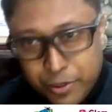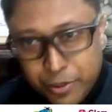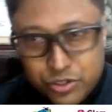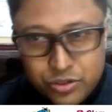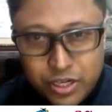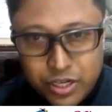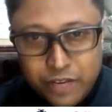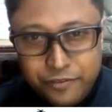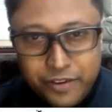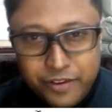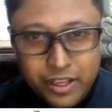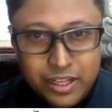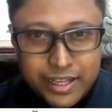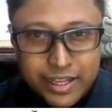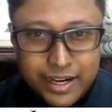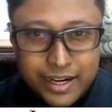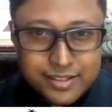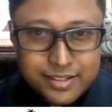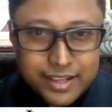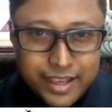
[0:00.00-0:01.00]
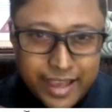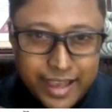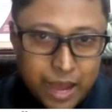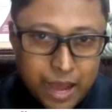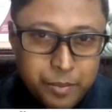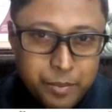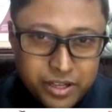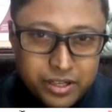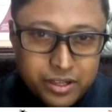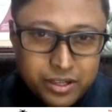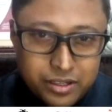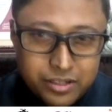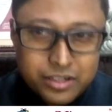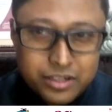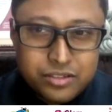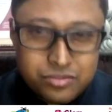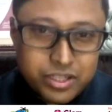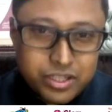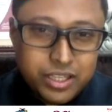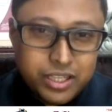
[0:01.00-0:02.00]
personally feel there is a gap in the
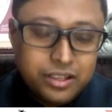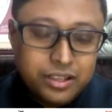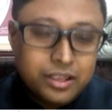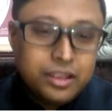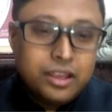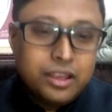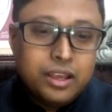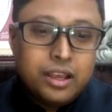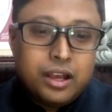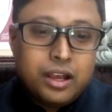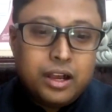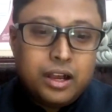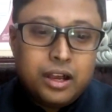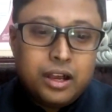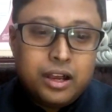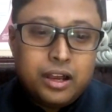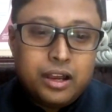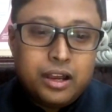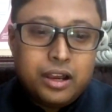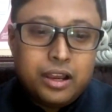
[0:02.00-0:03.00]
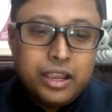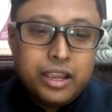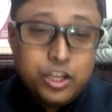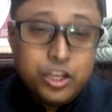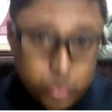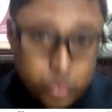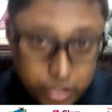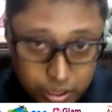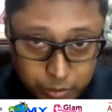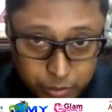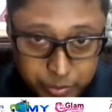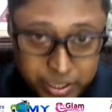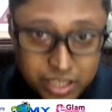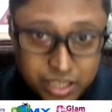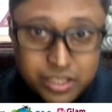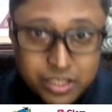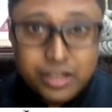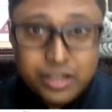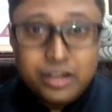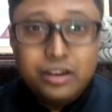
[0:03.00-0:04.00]
industry. It will be
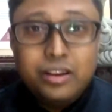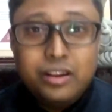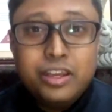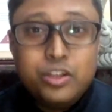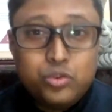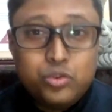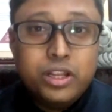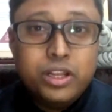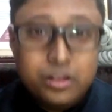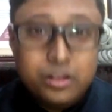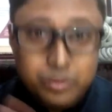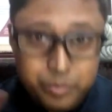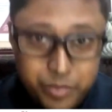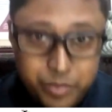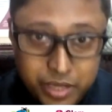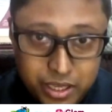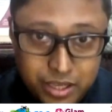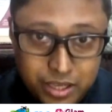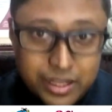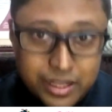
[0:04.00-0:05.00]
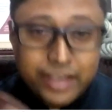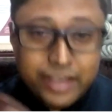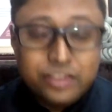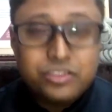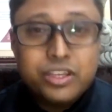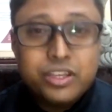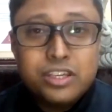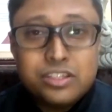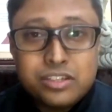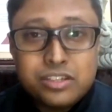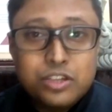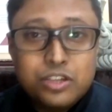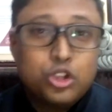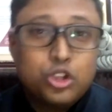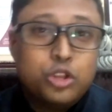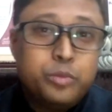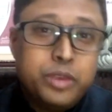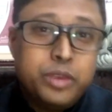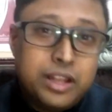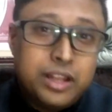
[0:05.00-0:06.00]
there. It will be like this. It
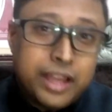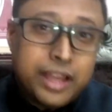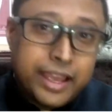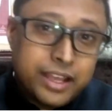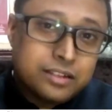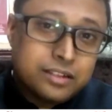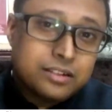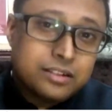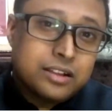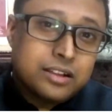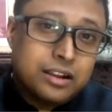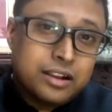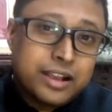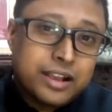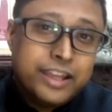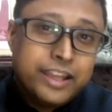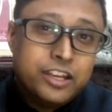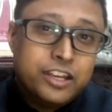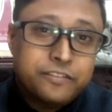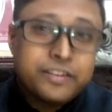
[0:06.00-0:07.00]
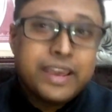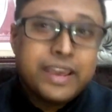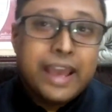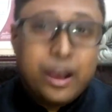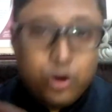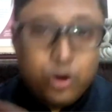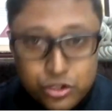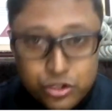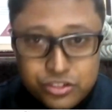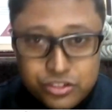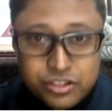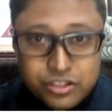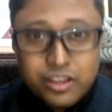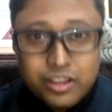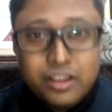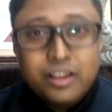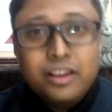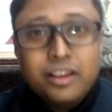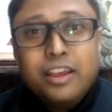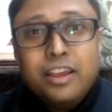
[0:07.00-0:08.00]
will be like a kind of chaos.
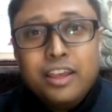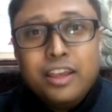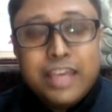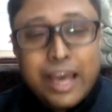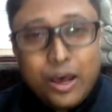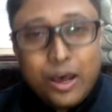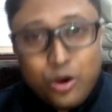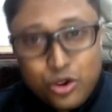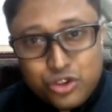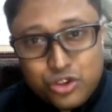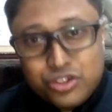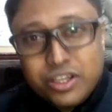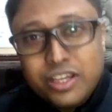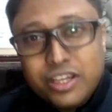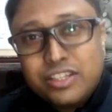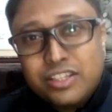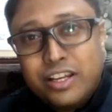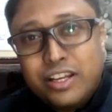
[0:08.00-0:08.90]
Chaos is